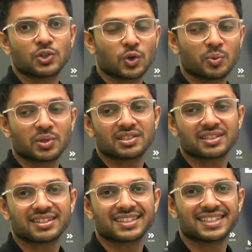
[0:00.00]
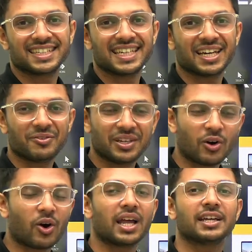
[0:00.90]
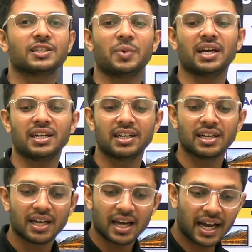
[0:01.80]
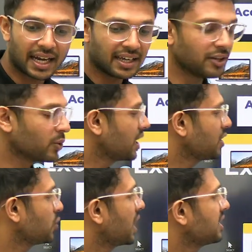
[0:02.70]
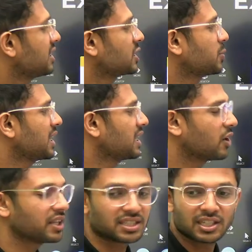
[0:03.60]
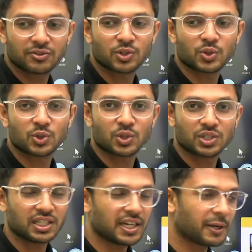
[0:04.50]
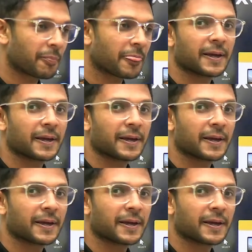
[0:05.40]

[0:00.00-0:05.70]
Don't miss it. Theek hai? We all are expecting, and I know that you guys are expecting all these gifts also. Theek hai?